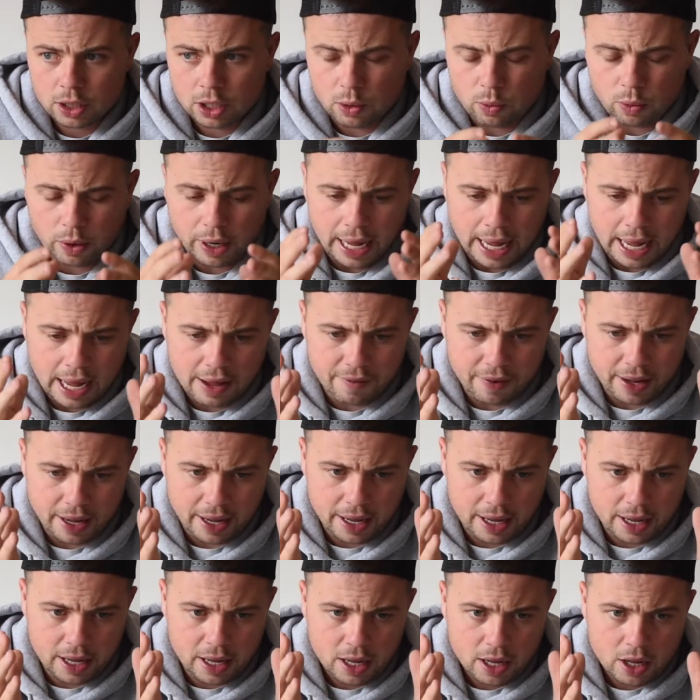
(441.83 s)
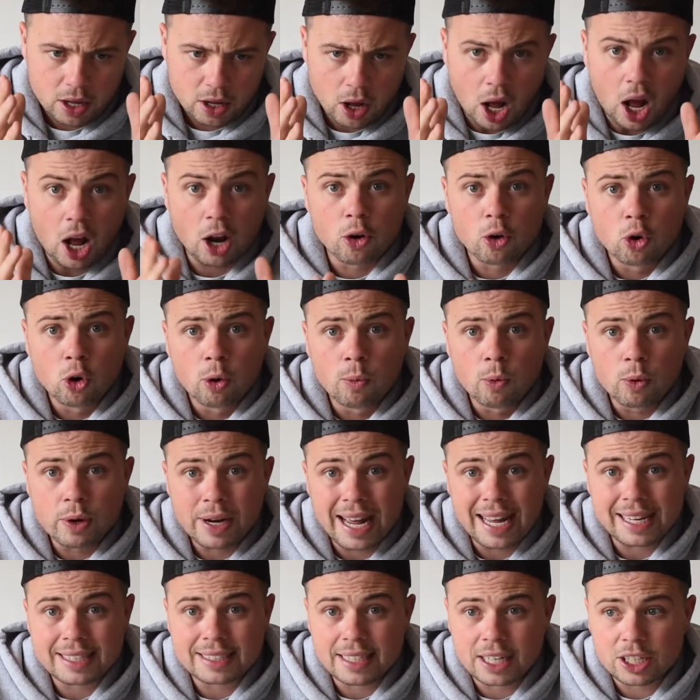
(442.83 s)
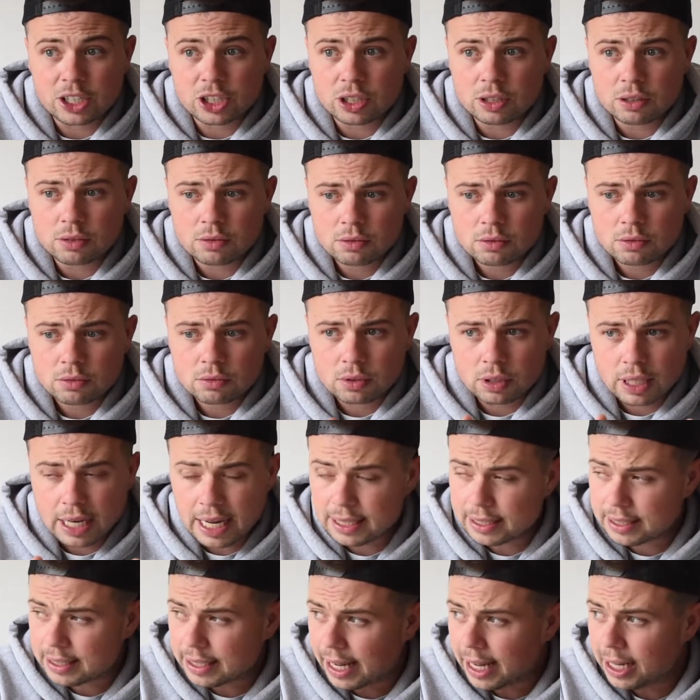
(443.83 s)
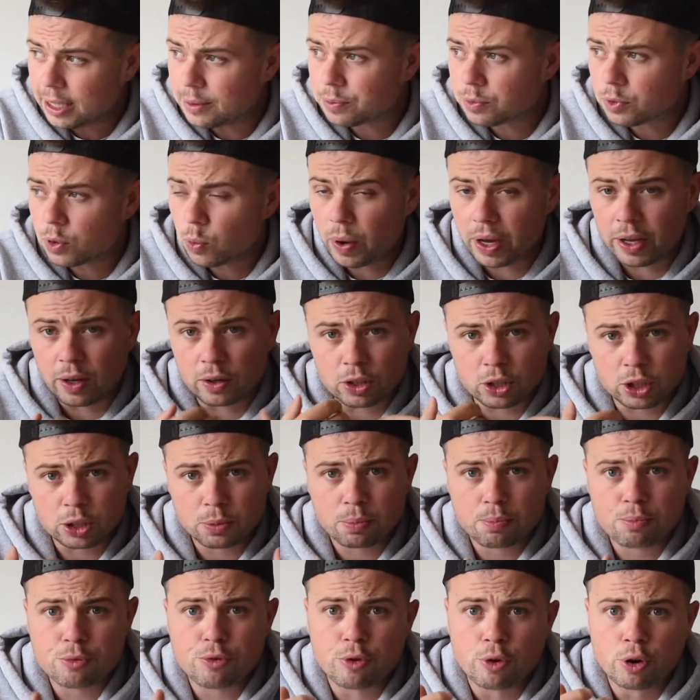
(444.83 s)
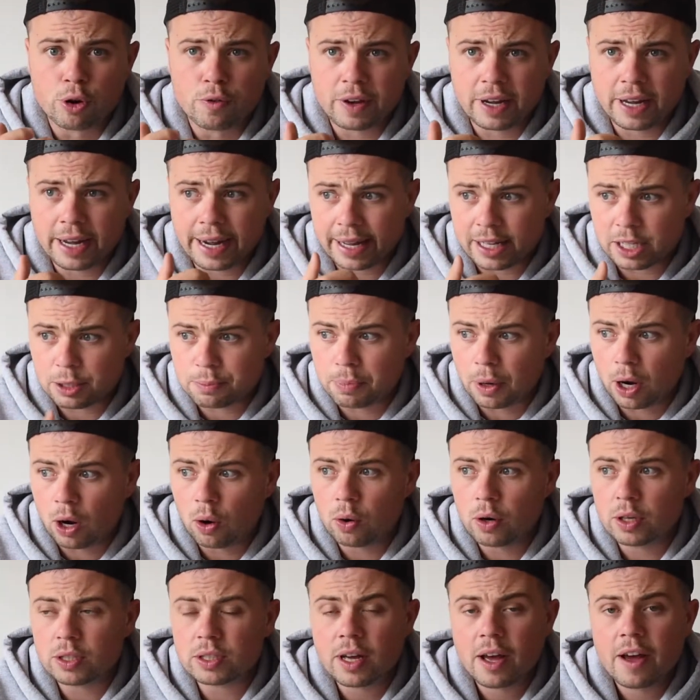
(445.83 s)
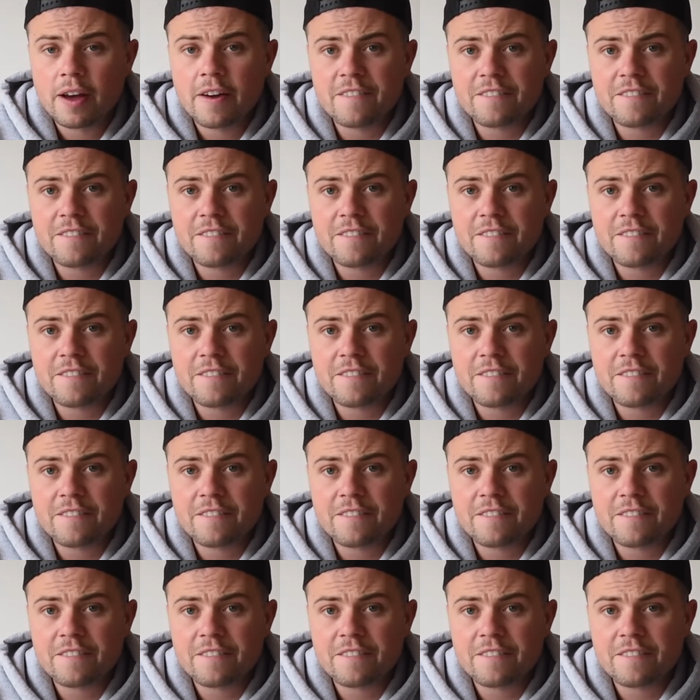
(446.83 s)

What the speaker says: You want to have a normal net session, let's say, where you're just grooving against bowlers,